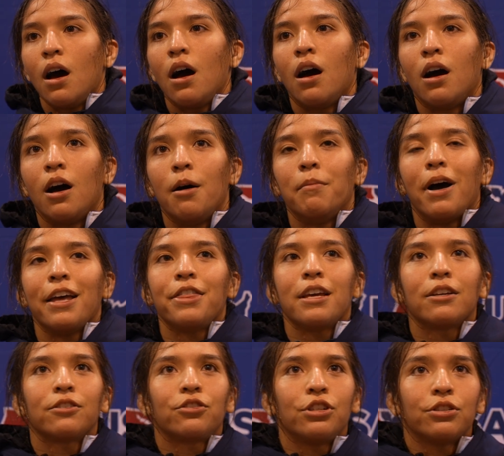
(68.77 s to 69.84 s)
Um, I
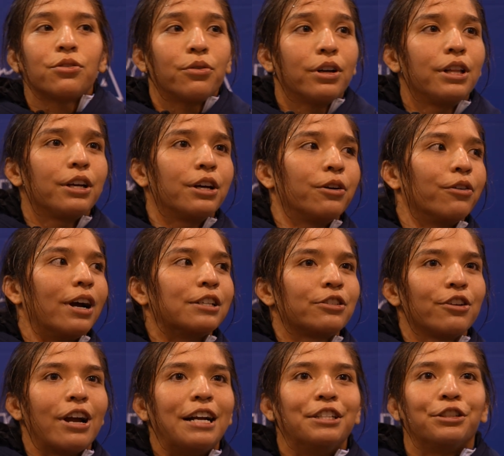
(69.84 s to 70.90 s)
think she's a really good
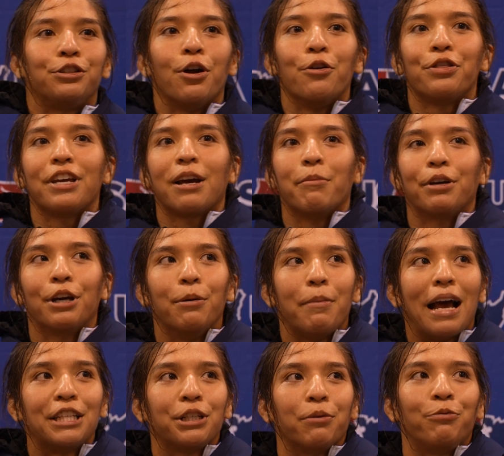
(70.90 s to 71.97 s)
wrestler. I just don't think I'm a good
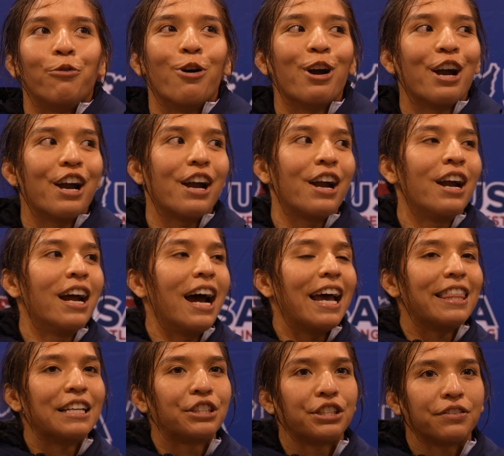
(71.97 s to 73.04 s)
matchup for her. I
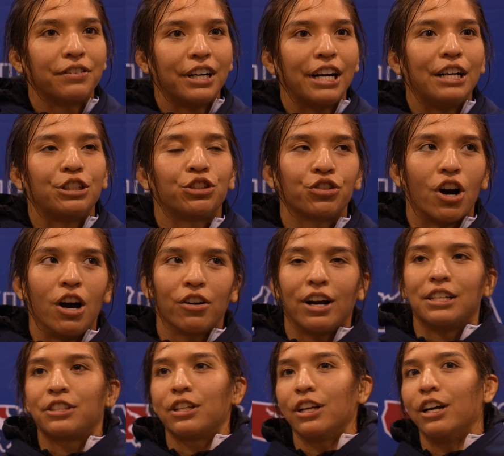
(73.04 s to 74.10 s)
think she's a very strong
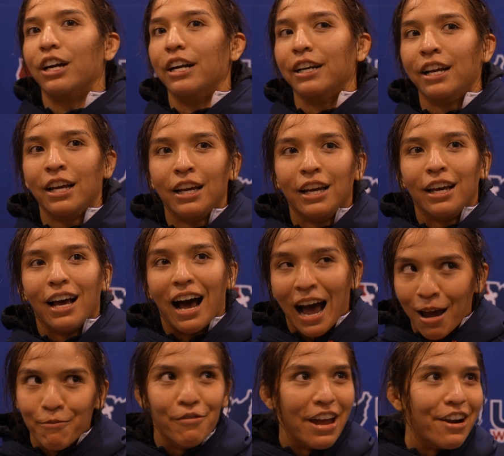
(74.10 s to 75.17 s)
wrestler, and
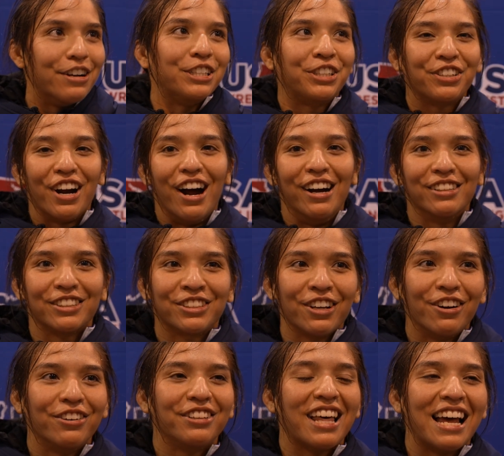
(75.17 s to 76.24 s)
I'm very strong,
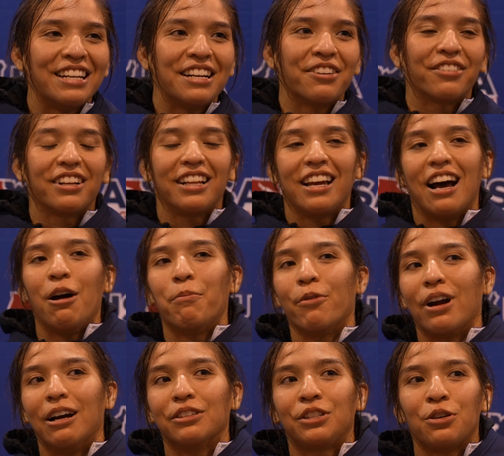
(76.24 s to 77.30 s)
so that didn't really help her
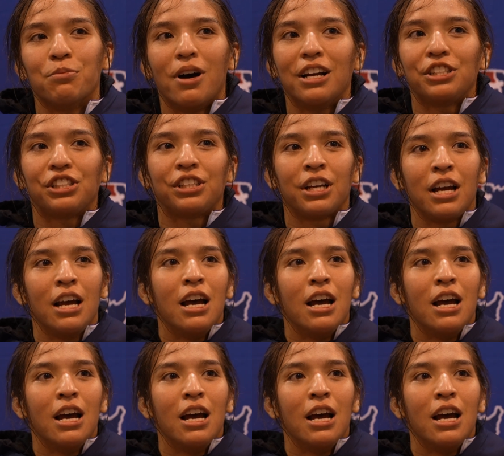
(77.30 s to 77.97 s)
out too much.